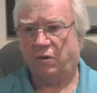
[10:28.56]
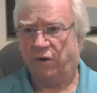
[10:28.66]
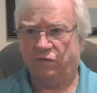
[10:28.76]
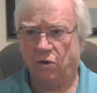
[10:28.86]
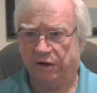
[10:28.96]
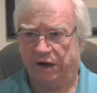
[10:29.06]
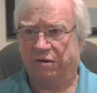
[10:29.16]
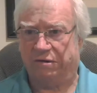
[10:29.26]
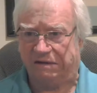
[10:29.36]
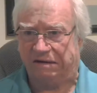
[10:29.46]
we've only
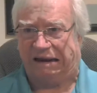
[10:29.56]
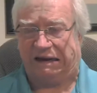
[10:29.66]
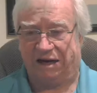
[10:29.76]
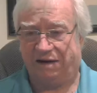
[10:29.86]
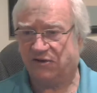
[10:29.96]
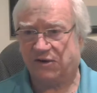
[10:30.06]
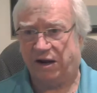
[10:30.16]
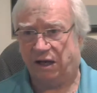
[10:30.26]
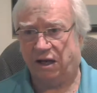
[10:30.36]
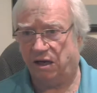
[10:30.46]
heard the negative side
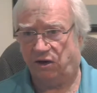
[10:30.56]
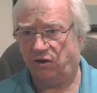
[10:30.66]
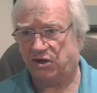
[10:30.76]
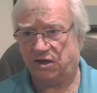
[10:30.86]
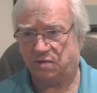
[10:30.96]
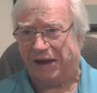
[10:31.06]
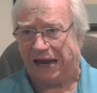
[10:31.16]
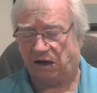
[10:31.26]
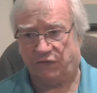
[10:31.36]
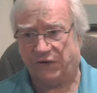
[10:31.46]
of gun use, these
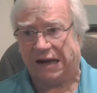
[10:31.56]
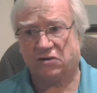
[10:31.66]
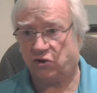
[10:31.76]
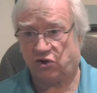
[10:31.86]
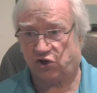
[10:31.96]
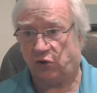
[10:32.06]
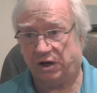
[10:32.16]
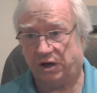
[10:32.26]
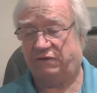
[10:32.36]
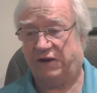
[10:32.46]
manufactured
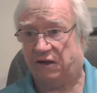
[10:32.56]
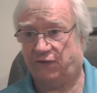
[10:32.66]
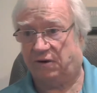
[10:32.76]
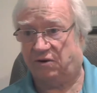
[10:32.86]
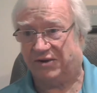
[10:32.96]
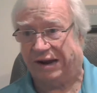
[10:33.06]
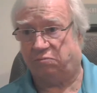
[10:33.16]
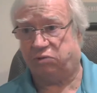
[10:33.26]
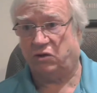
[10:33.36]
shooting events, for example.